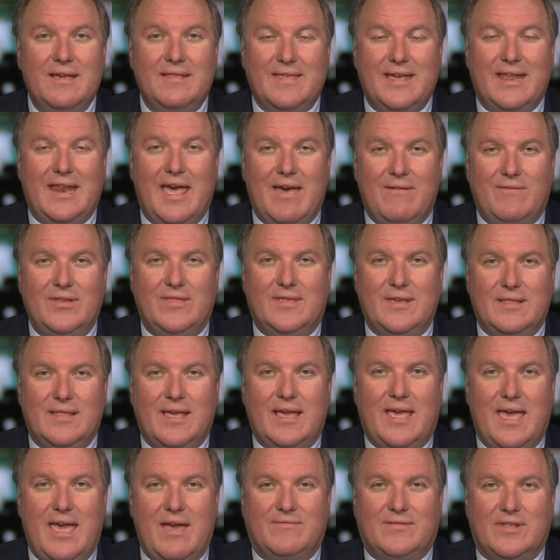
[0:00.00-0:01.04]
that everything
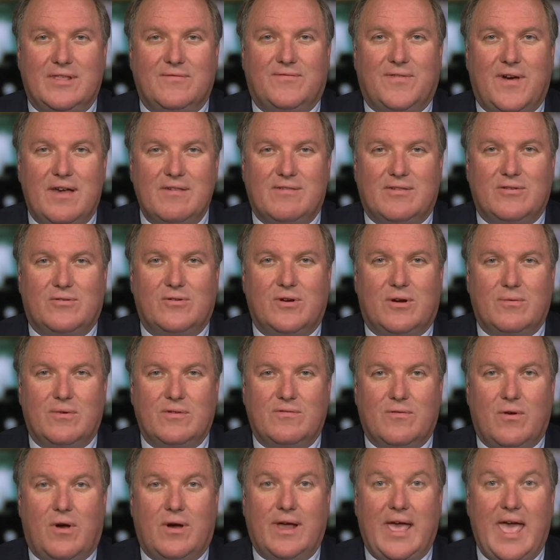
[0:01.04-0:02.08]
they gave to the FISA court
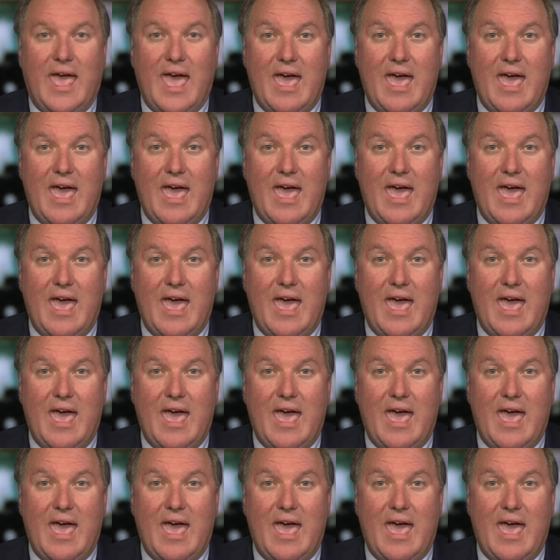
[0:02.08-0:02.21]
was wrong.